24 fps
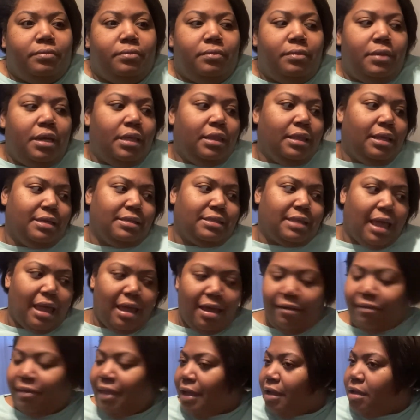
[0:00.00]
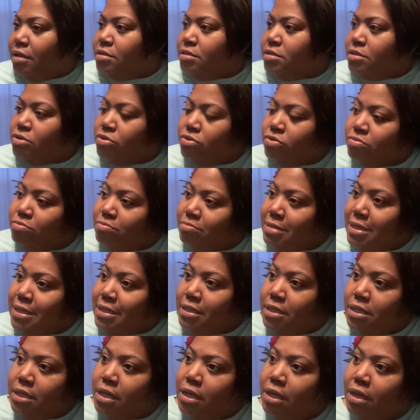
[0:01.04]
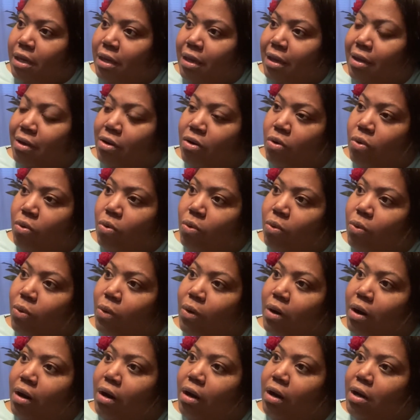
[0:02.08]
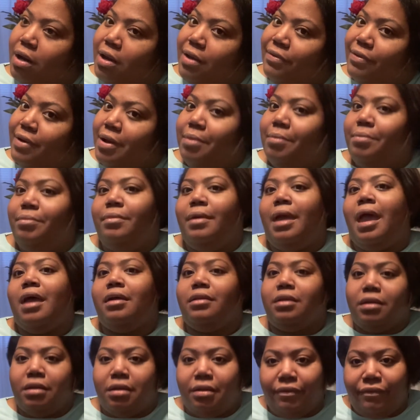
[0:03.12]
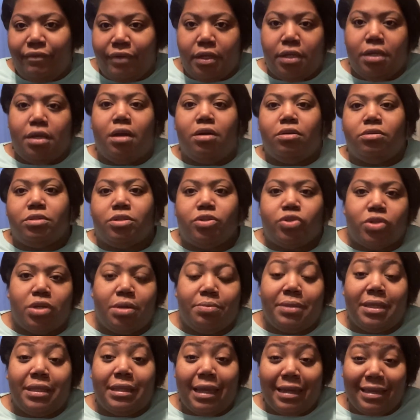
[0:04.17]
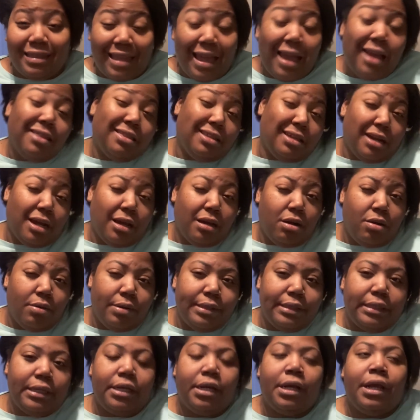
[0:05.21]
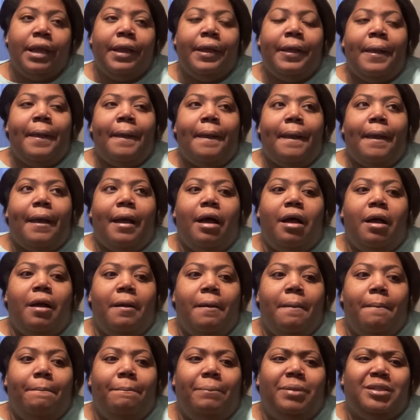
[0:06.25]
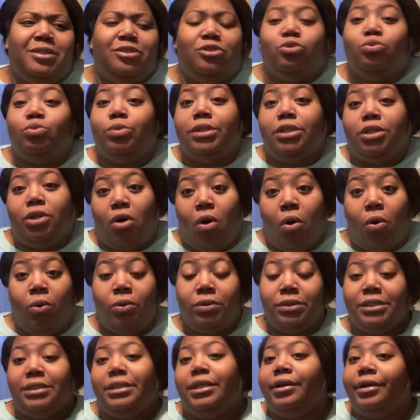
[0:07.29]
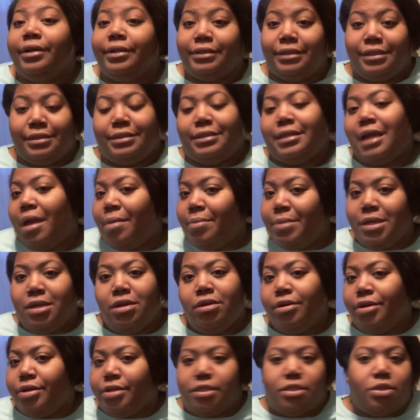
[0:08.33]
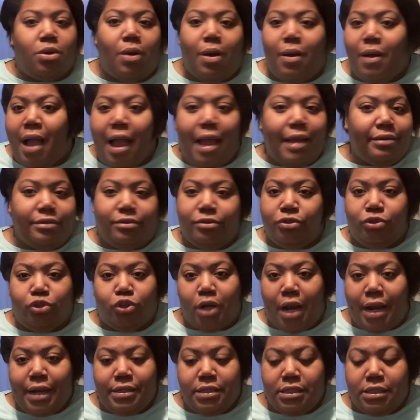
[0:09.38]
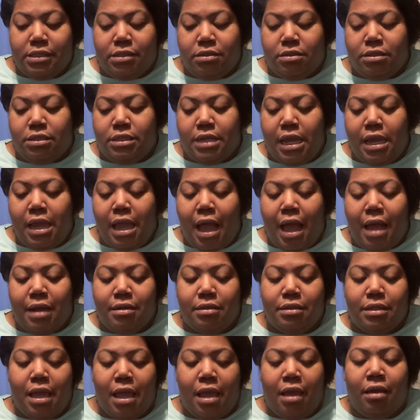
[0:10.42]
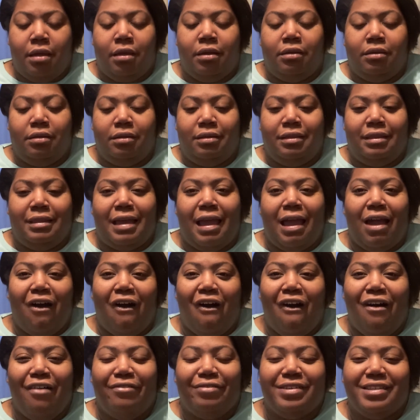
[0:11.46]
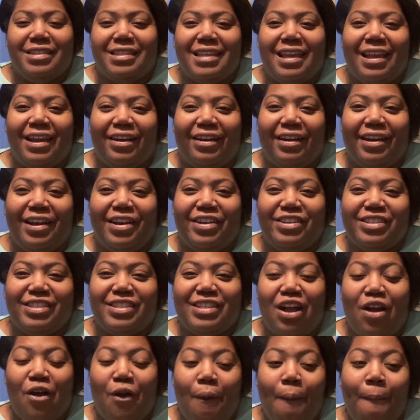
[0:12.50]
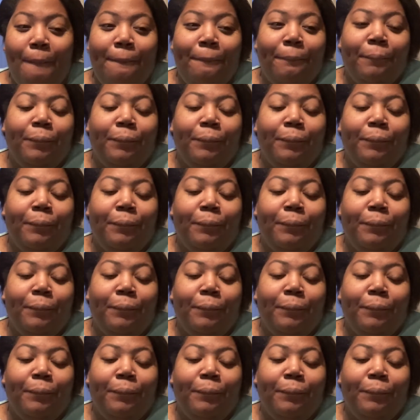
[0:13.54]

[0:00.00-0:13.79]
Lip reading: unless I have like a Zoom meeting, or if I'm editing videos or something like that, then I go in there. But it's really cold in there at this time of year, so I try to stay out of that office area. So